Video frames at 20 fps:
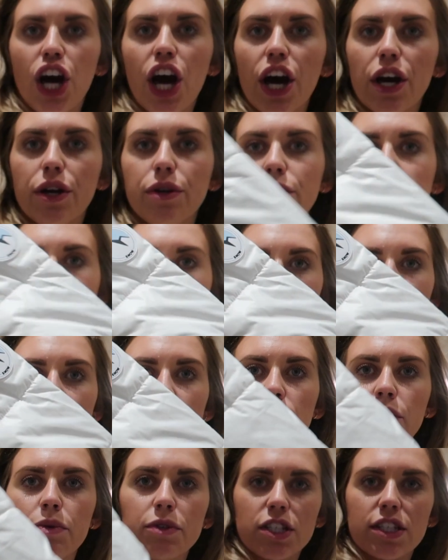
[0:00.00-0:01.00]
coat,
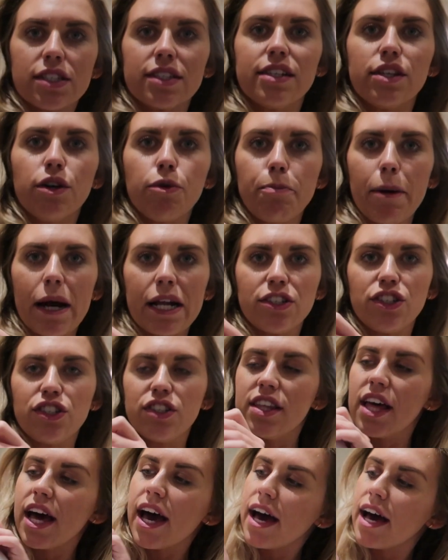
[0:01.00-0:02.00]
which has a little
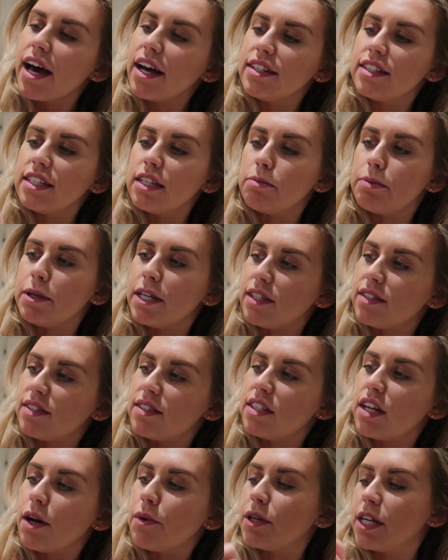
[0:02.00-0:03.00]
badge there, DP
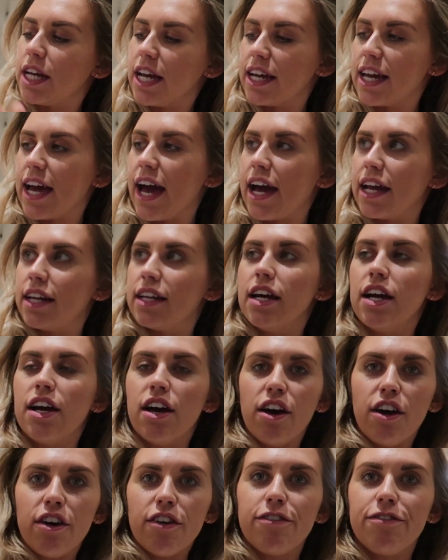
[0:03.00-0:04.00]
Snow on it again,
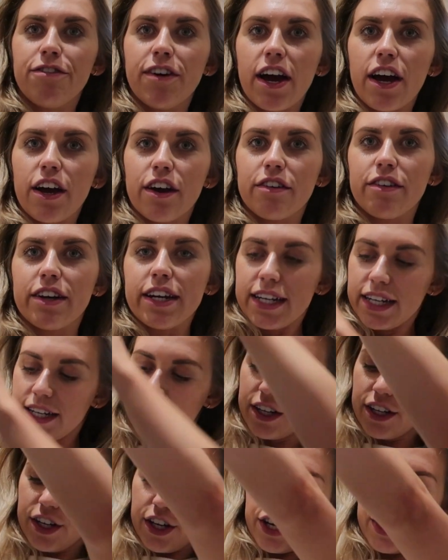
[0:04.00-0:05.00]

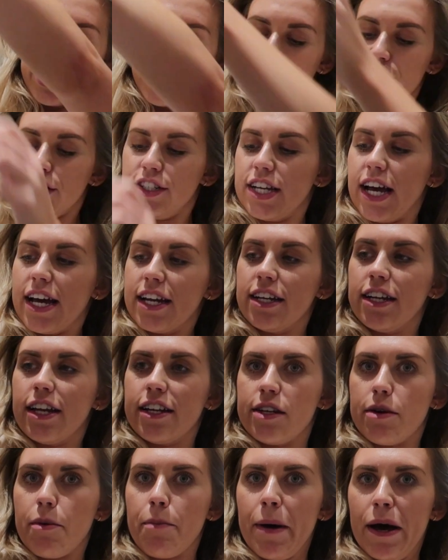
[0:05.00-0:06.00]
furry hood and
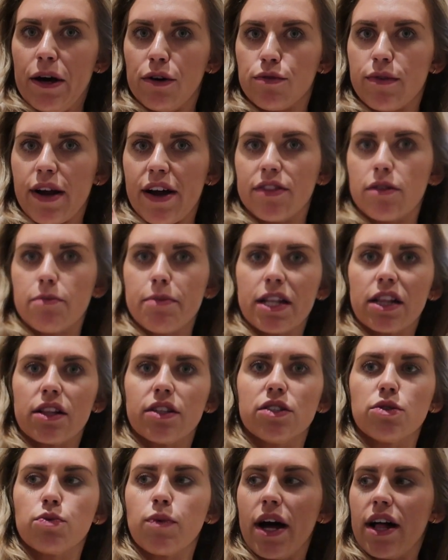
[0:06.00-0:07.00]
then a belt around the middle
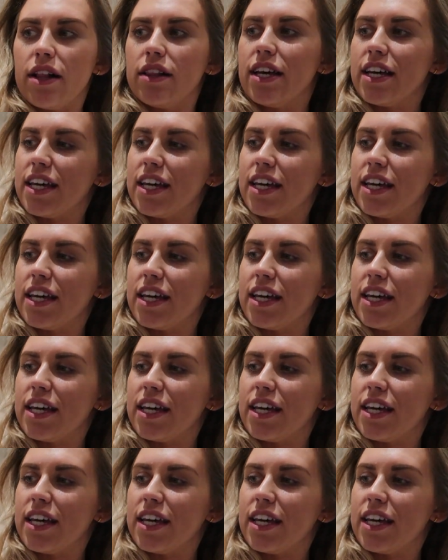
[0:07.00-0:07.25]
as well,